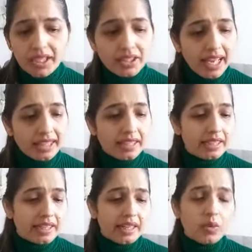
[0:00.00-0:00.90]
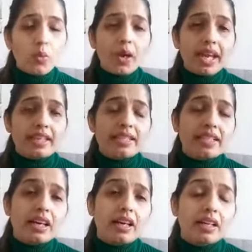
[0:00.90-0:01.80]
Now, there are the
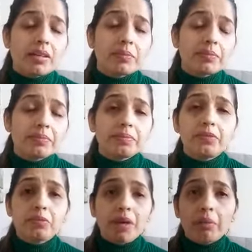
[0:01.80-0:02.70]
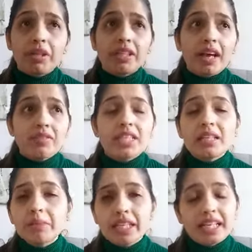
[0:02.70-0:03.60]
ways. I've
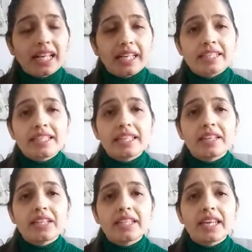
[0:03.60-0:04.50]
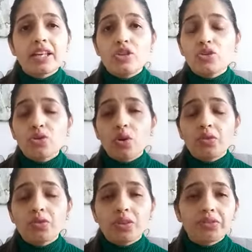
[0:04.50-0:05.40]
seen many clients here in the ages
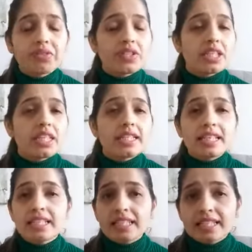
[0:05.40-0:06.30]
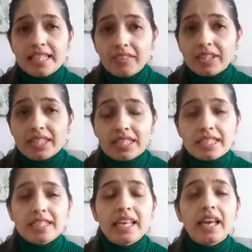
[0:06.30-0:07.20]
of 50, 60,
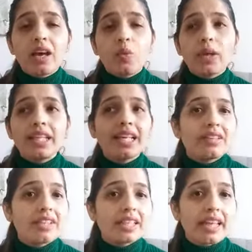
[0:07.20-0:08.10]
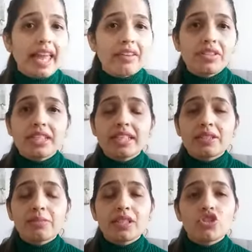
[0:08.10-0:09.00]
70s, where they're living, everything
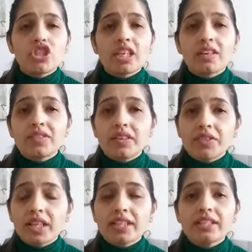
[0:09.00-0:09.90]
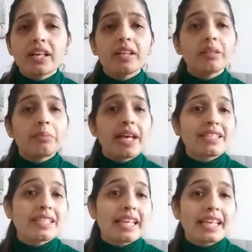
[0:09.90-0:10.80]
has been achieved, they've done the
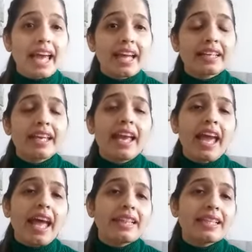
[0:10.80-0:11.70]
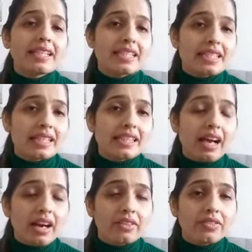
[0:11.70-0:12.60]
best they can, and they still
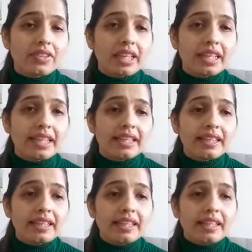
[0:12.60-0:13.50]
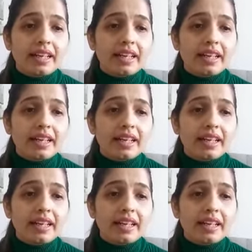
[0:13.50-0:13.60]
are feeling